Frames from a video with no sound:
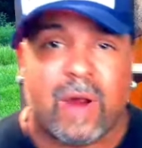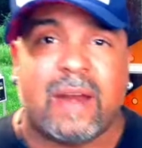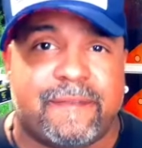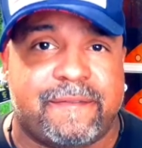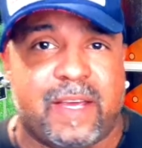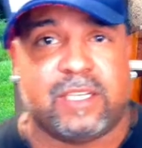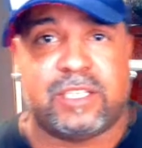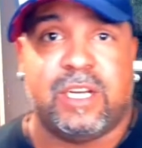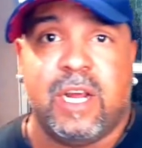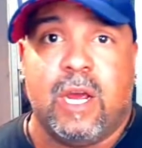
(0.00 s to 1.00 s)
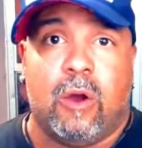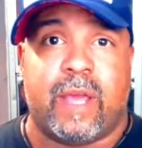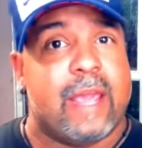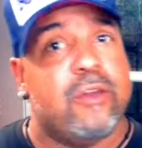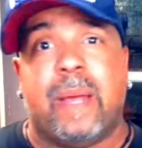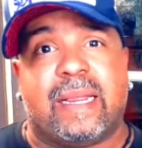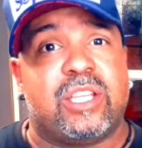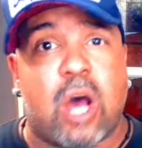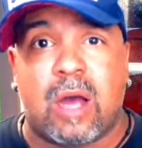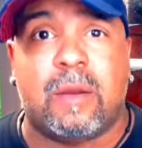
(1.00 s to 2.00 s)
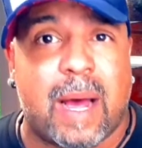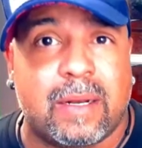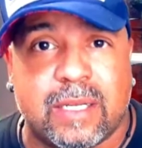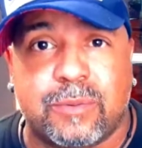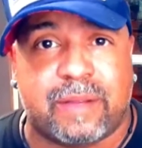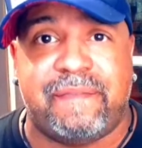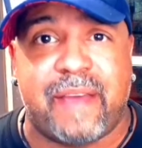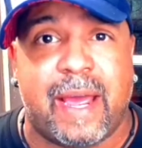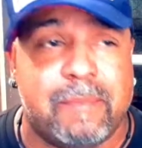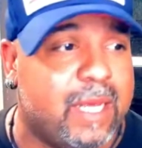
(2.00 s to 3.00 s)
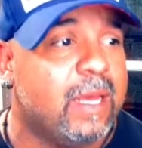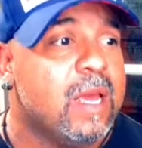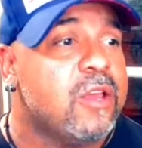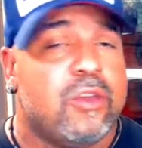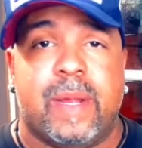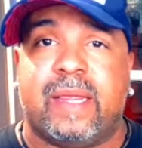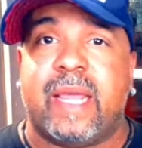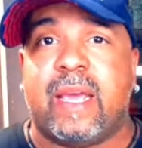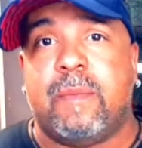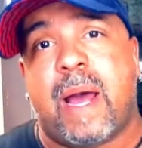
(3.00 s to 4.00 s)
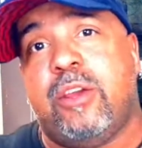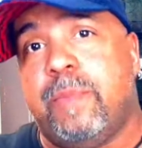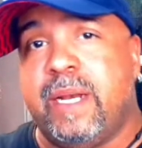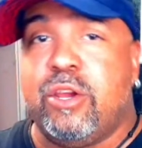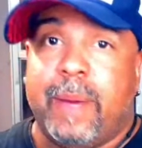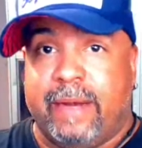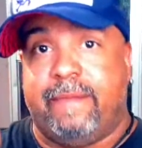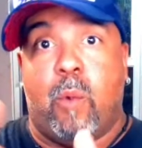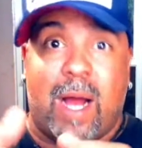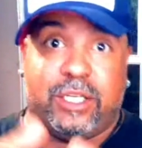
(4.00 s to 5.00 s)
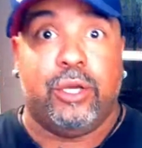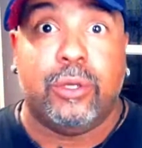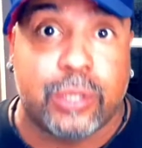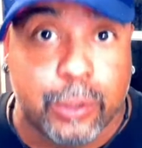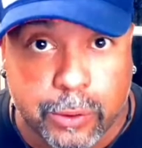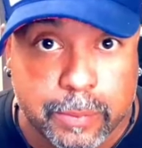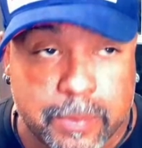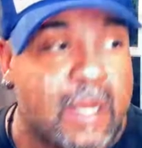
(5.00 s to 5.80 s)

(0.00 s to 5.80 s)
ready for fish? Okay, you've been talking about this with the family. You've been thinking about it. You've been watching YouTube,